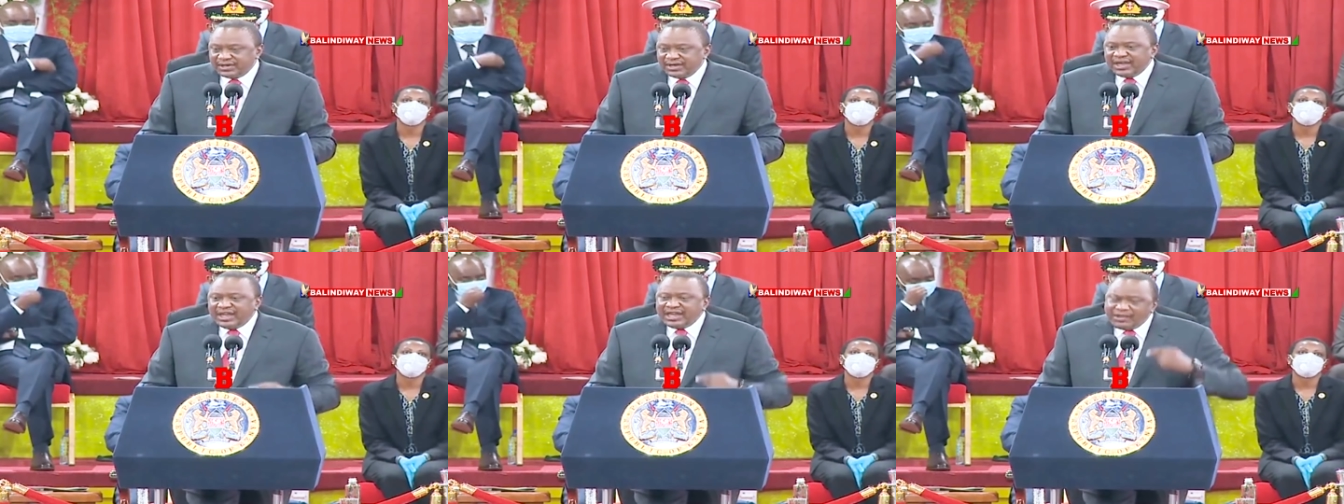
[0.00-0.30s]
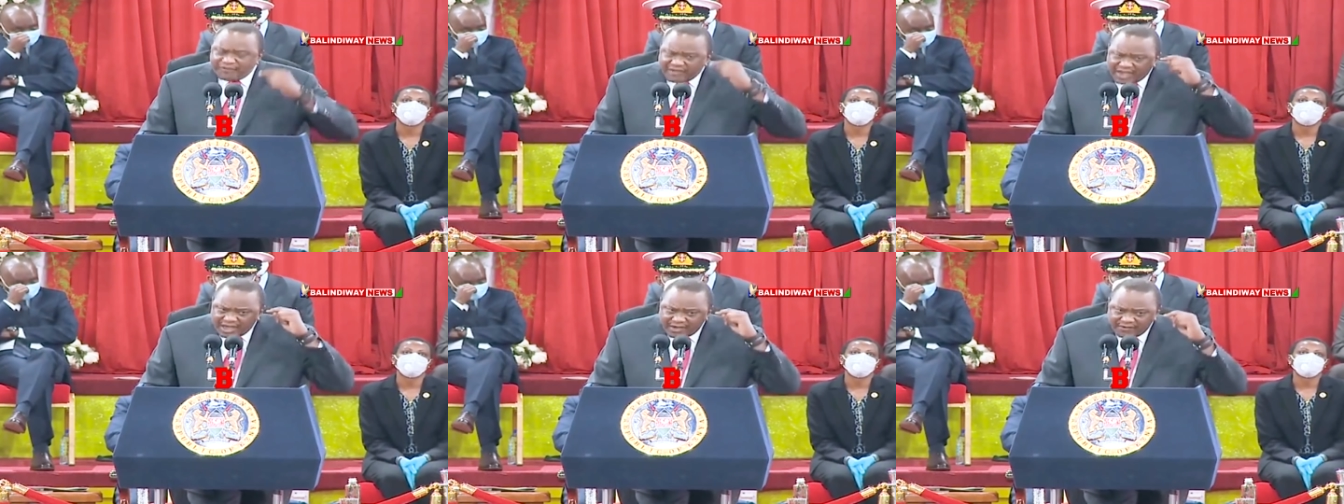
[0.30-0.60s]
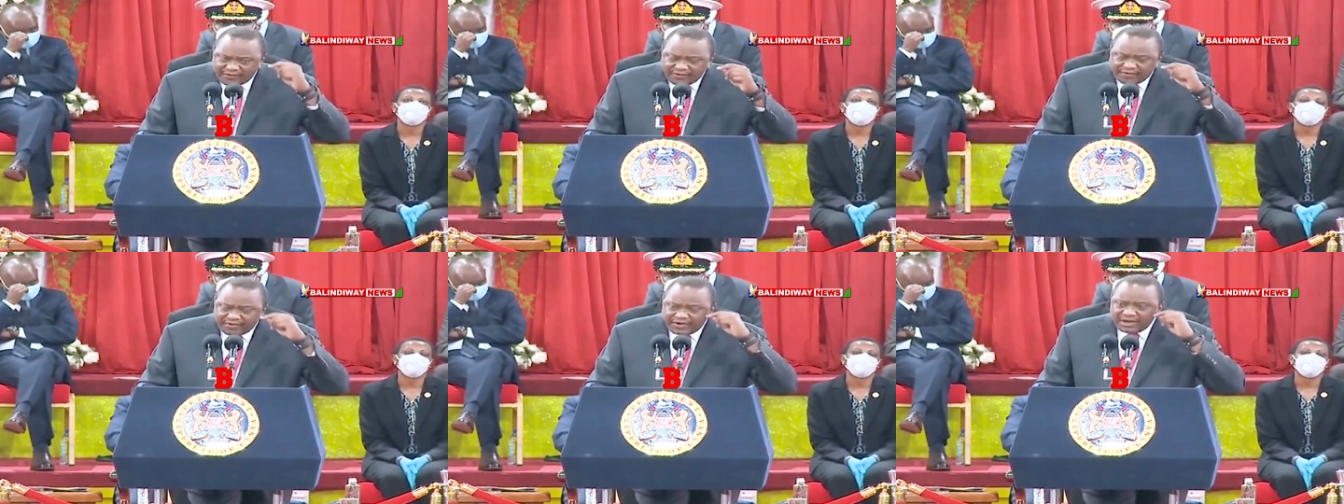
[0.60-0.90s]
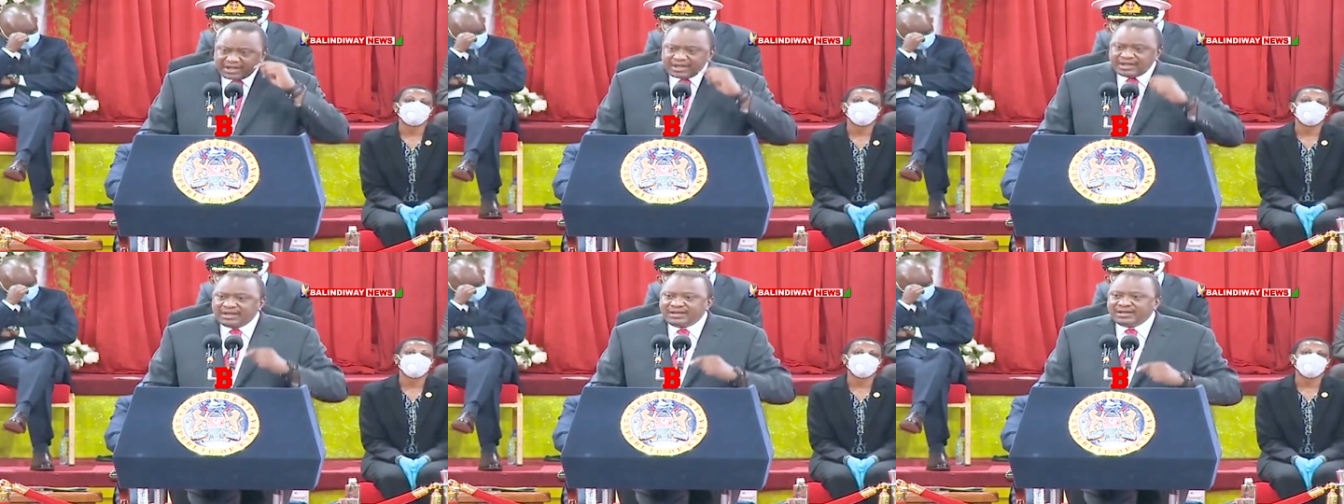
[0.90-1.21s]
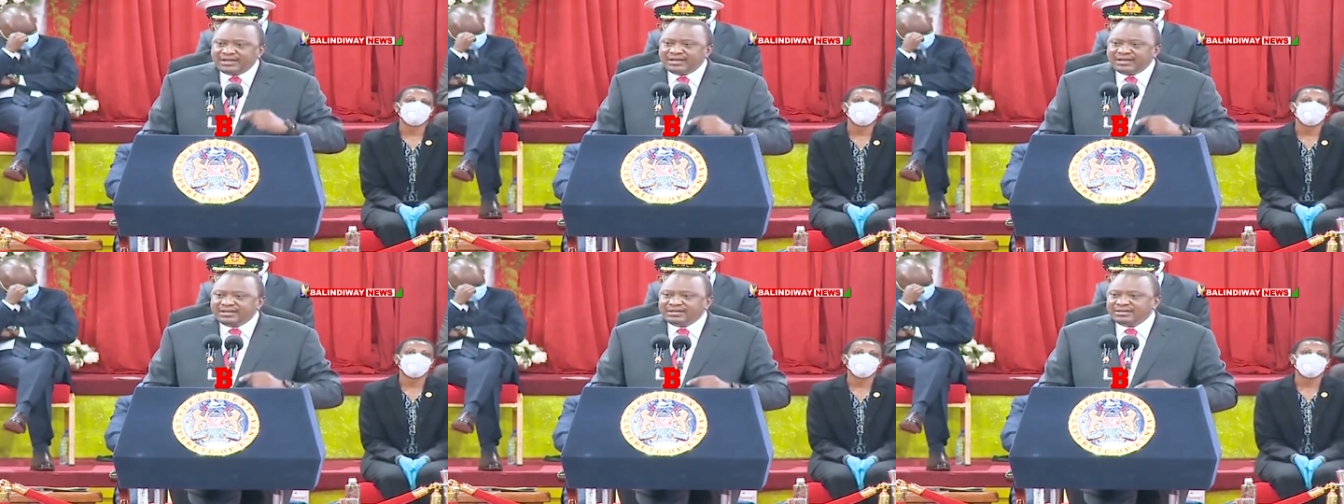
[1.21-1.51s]
If every
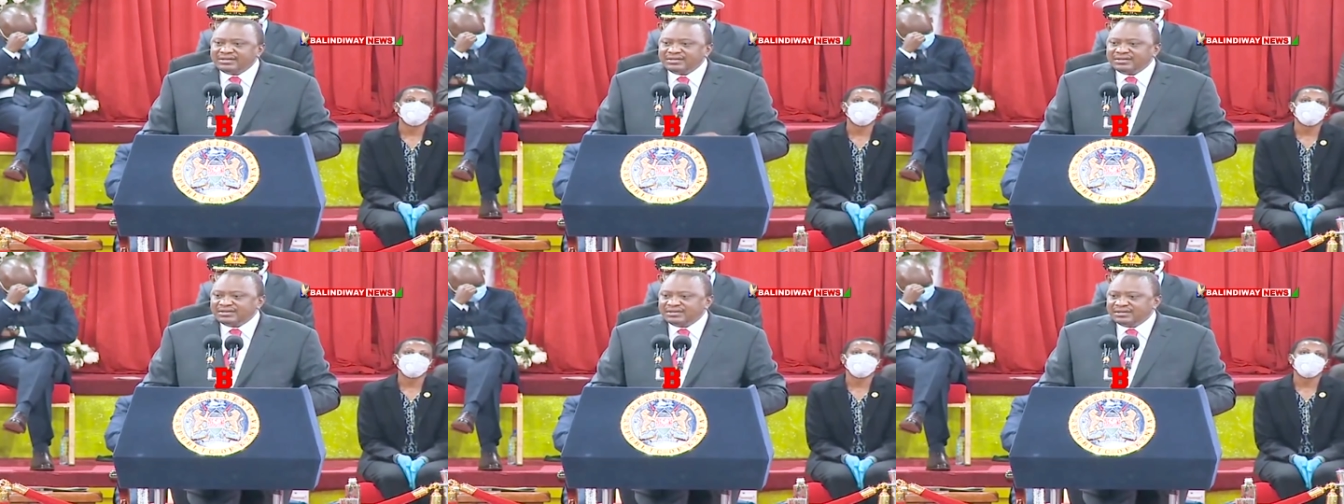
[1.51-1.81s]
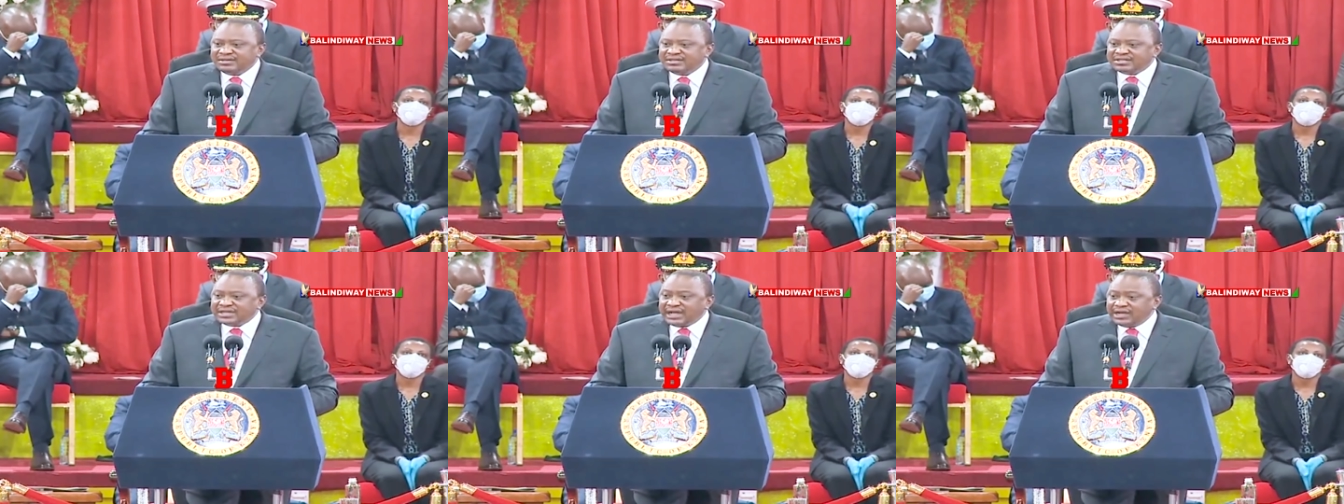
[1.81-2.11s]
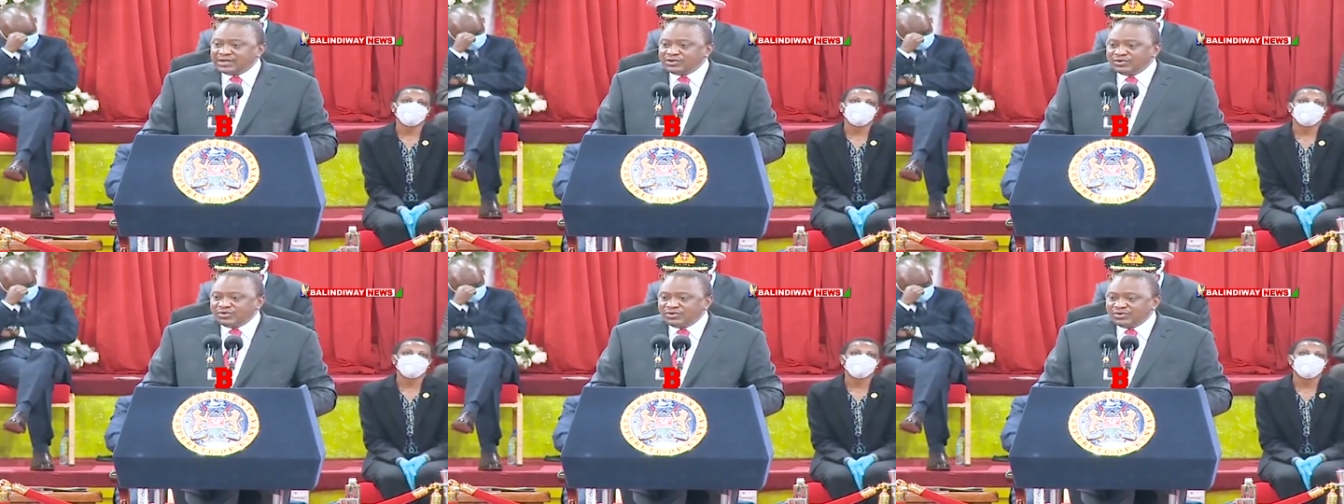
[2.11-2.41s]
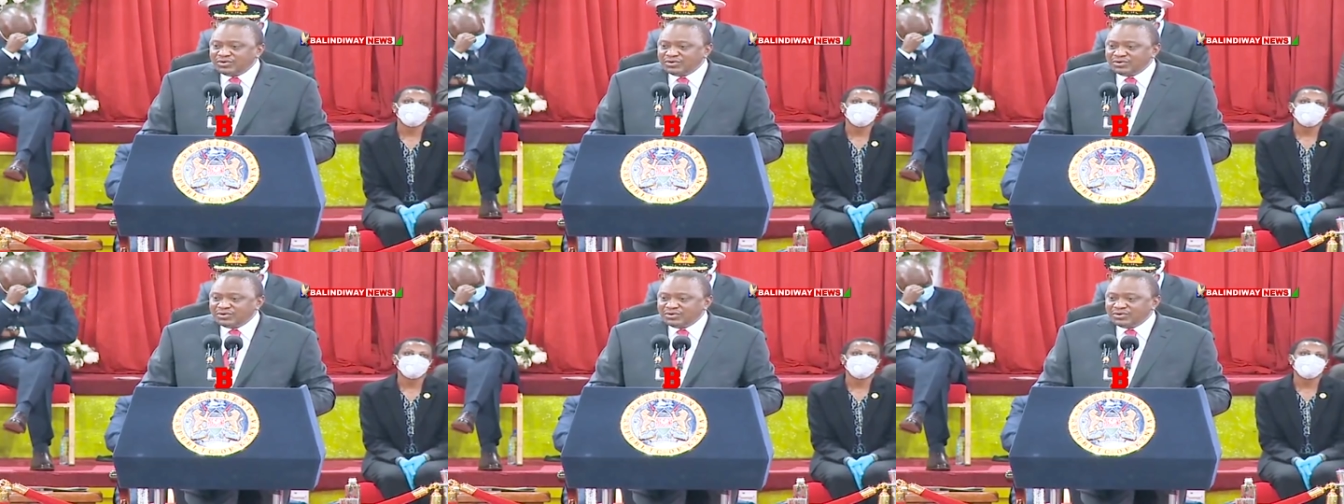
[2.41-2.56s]
cycle